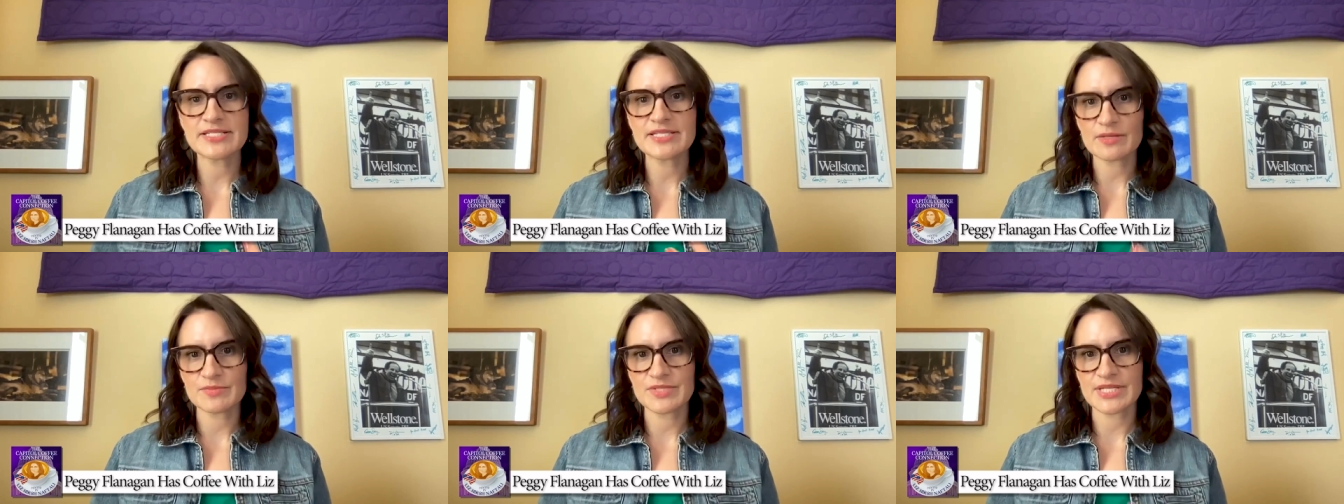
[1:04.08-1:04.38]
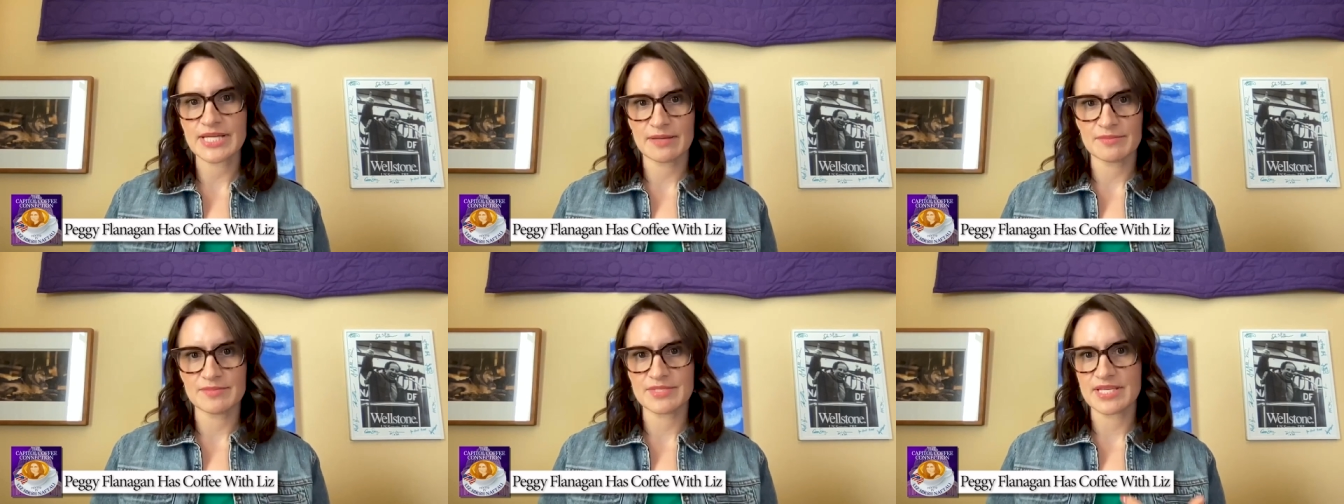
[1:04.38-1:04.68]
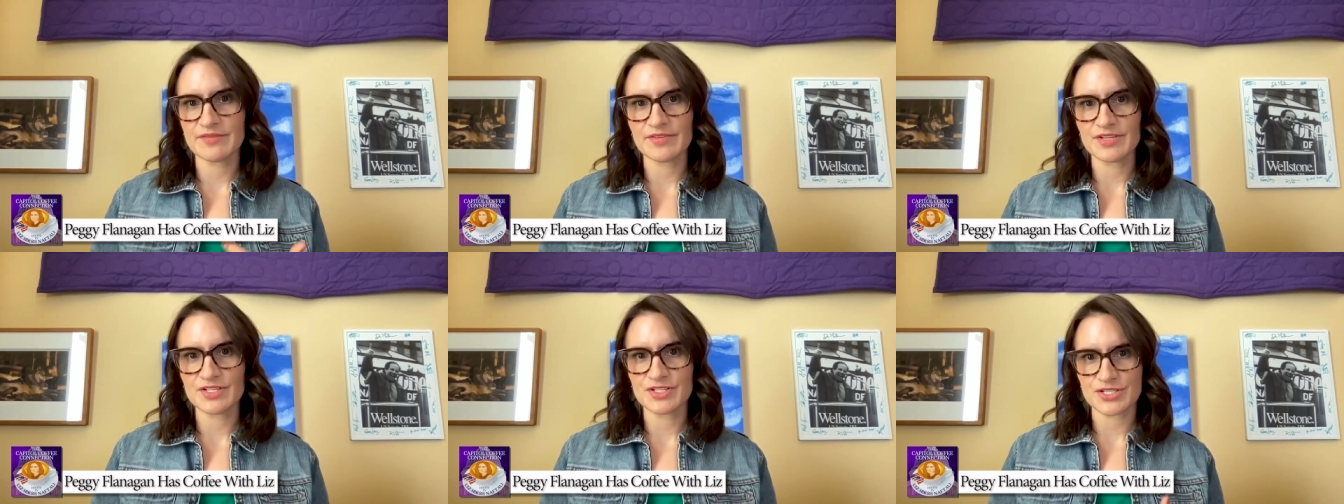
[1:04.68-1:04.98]
sometimes
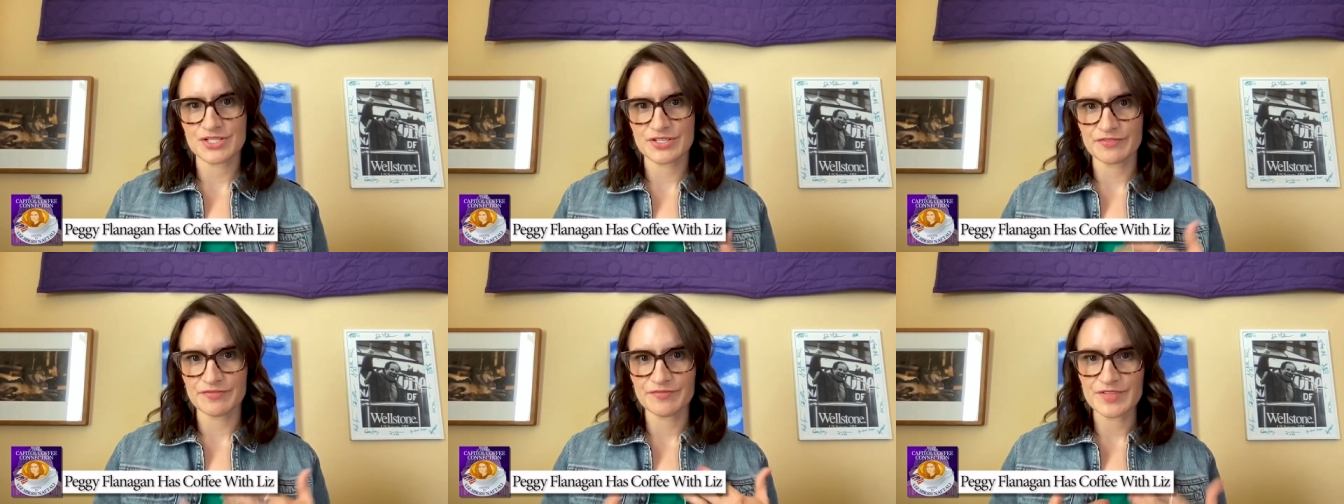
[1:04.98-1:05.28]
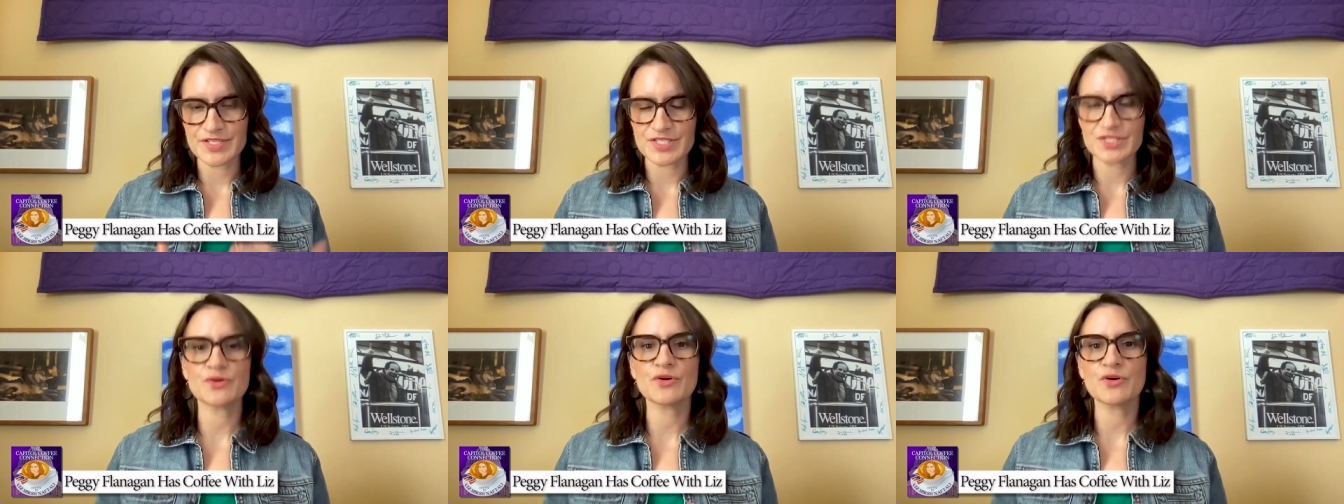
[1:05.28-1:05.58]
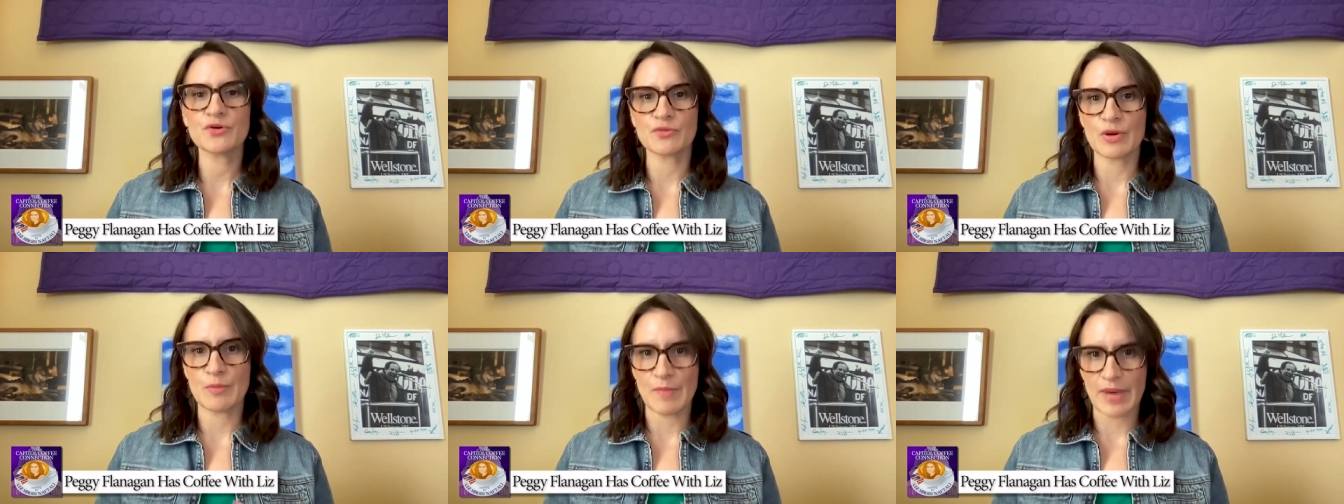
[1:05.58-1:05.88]
even just a
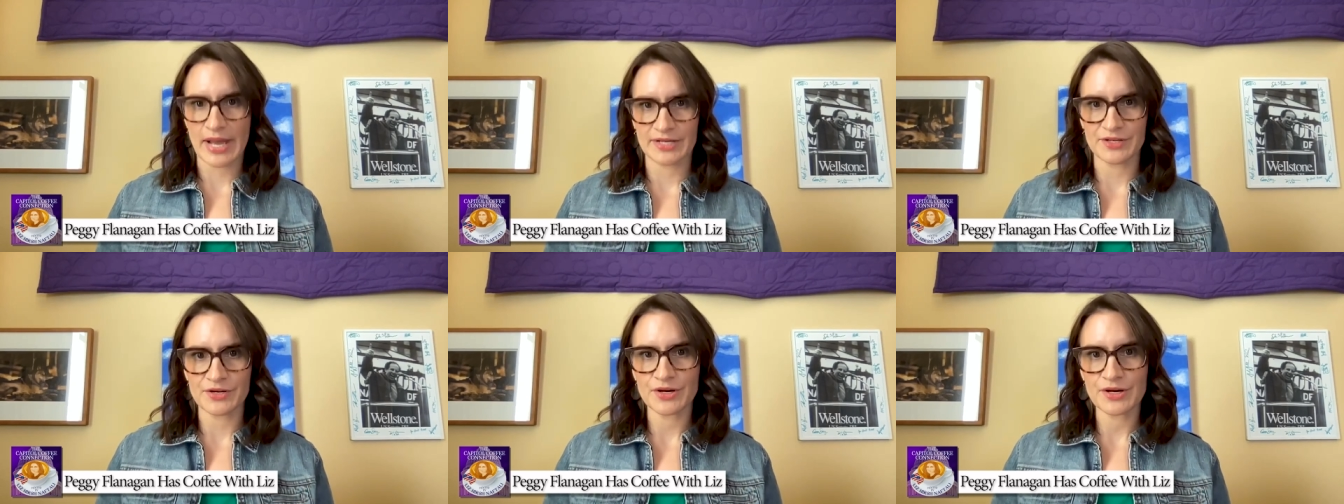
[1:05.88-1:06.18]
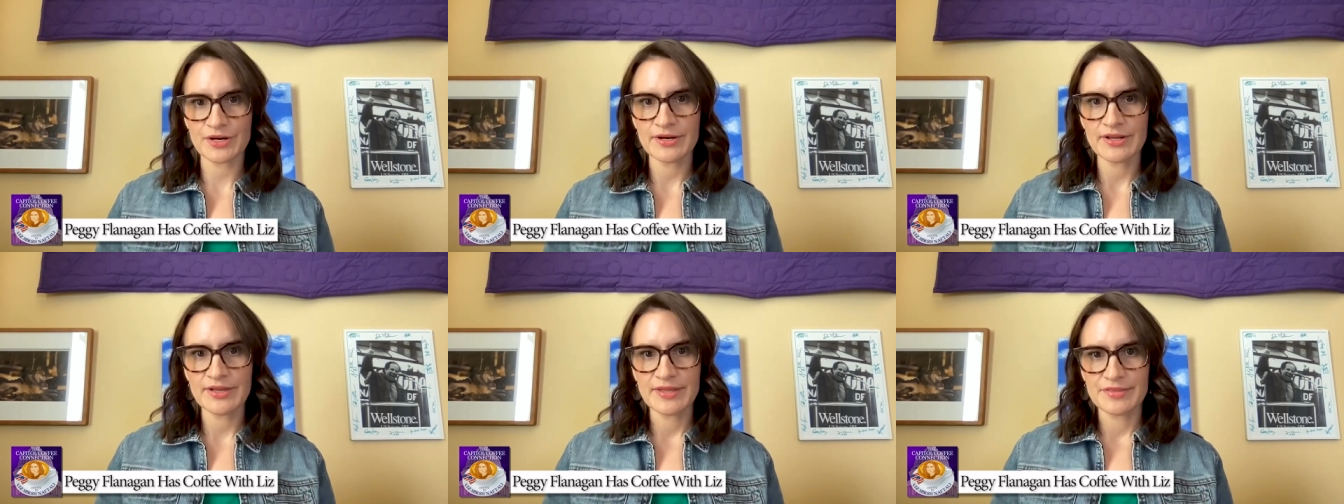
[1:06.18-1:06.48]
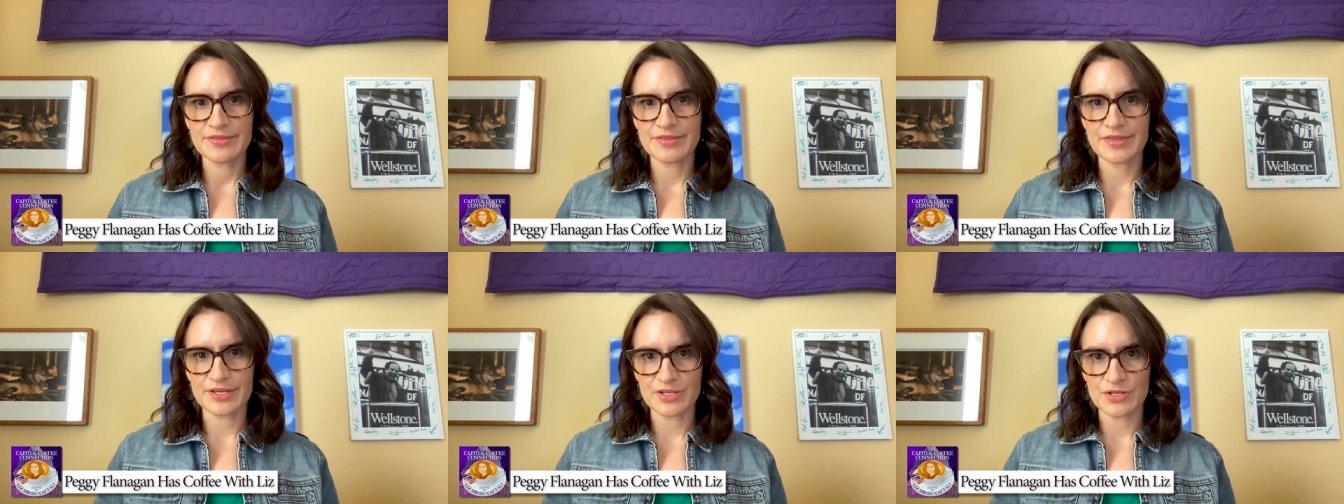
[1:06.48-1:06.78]
physical reminder
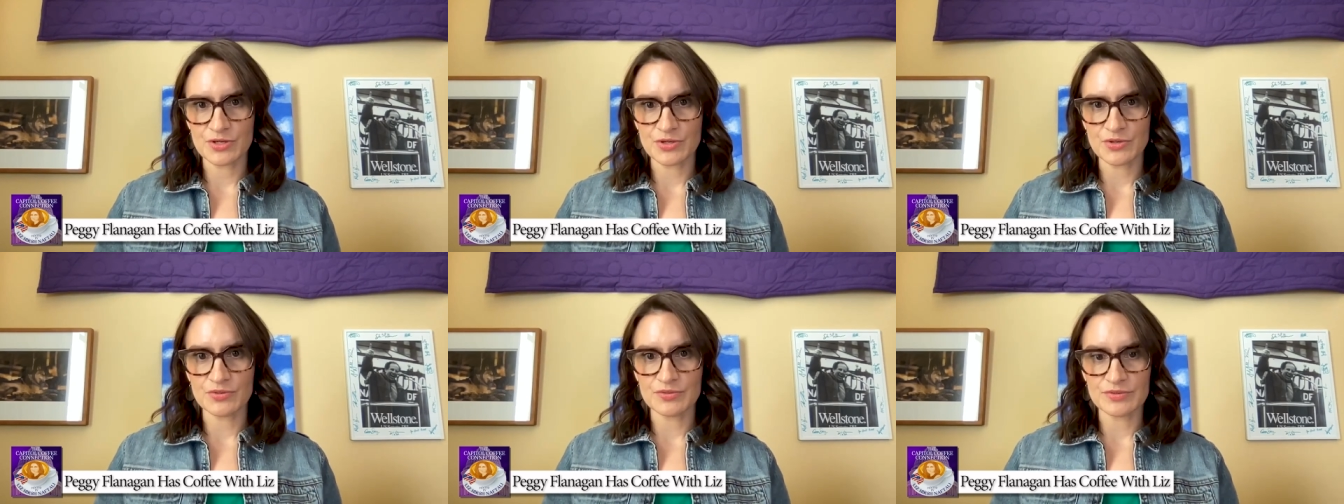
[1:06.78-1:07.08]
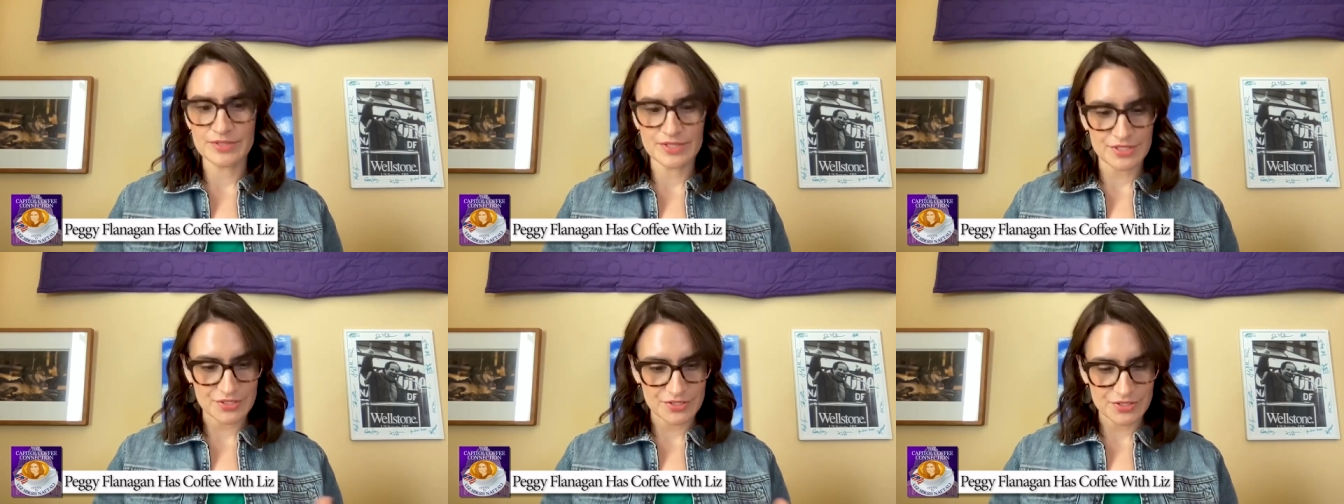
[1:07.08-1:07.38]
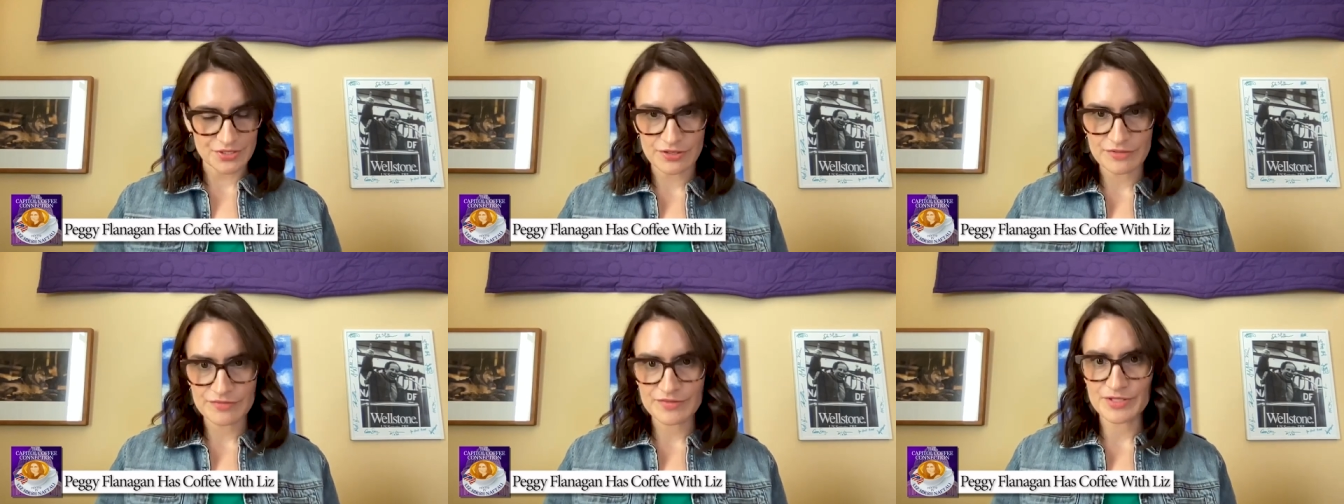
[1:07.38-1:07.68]
that you
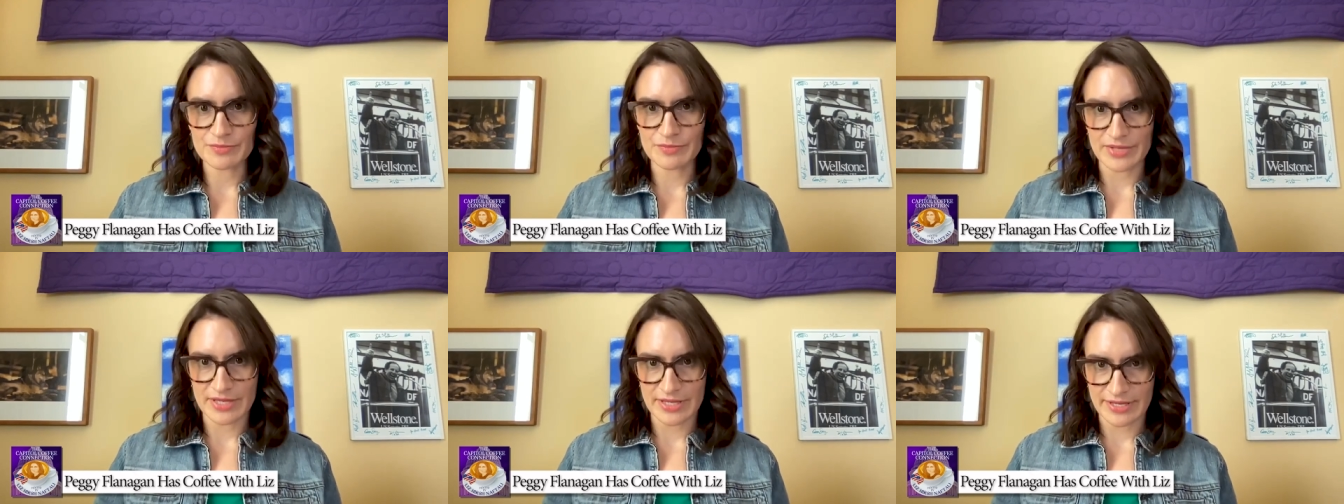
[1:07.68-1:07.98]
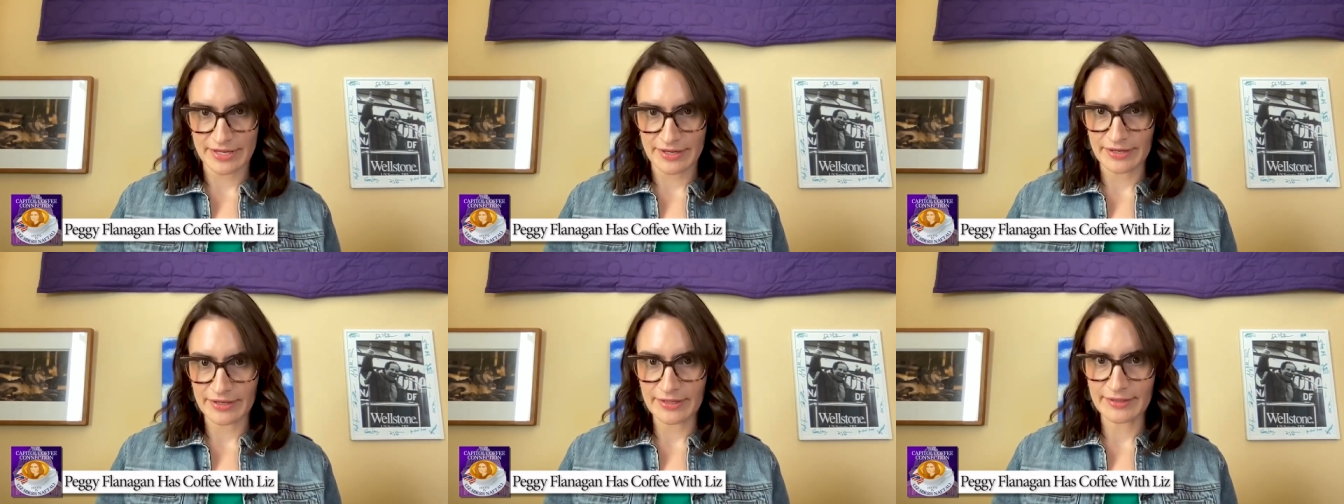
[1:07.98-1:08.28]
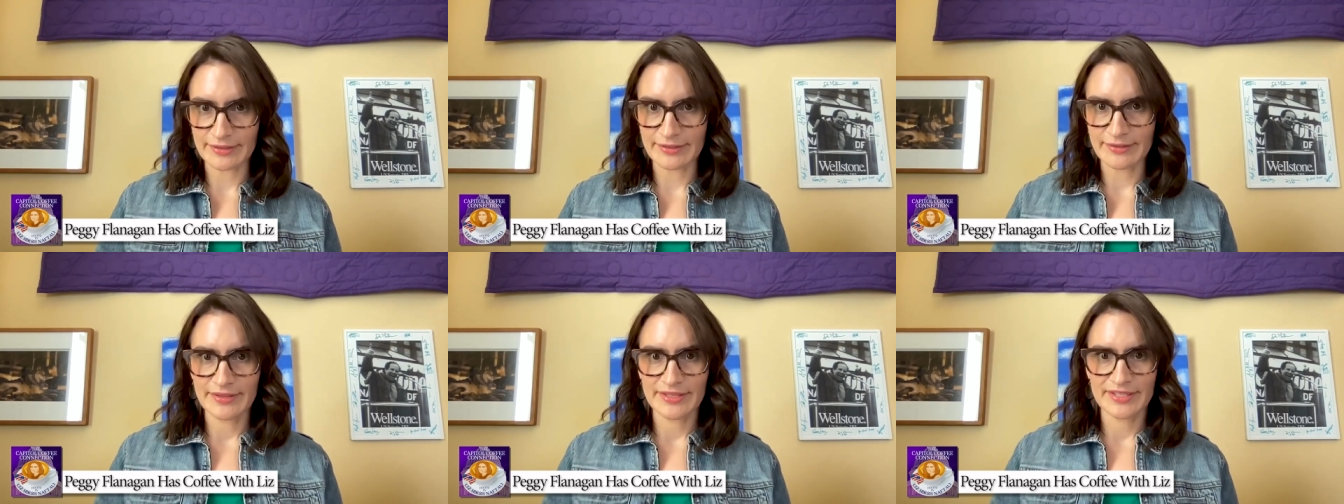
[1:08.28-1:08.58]
deserve to be here.